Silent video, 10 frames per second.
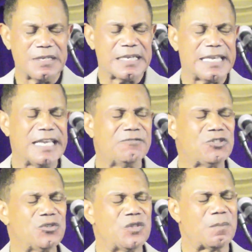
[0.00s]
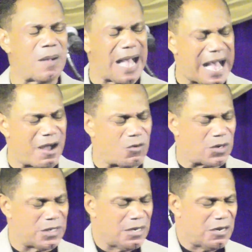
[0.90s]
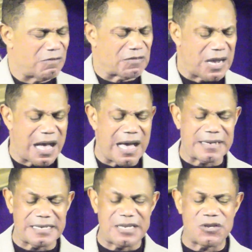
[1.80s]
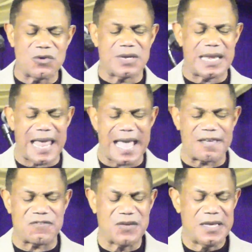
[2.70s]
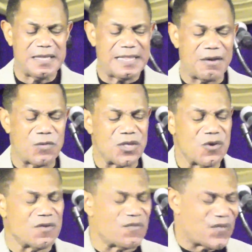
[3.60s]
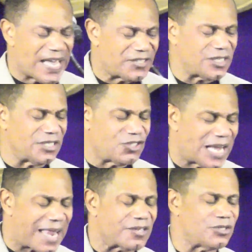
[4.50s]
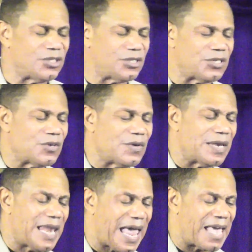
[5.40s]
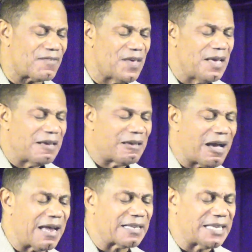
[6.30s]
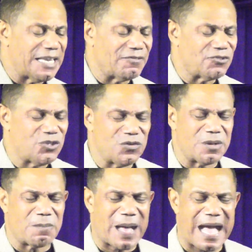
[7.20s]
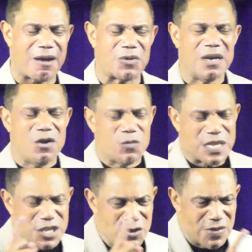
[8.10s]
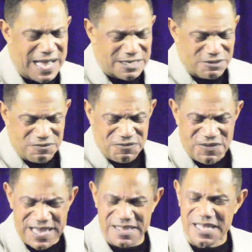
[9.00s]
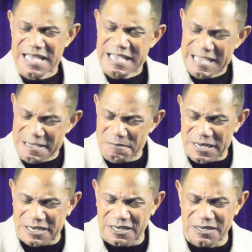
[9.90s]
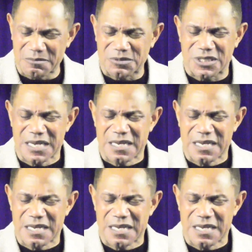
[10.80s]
gives you the power of God in your life, that when you're facing challenges in your life, God gives you the power. When you got the faith, he becomes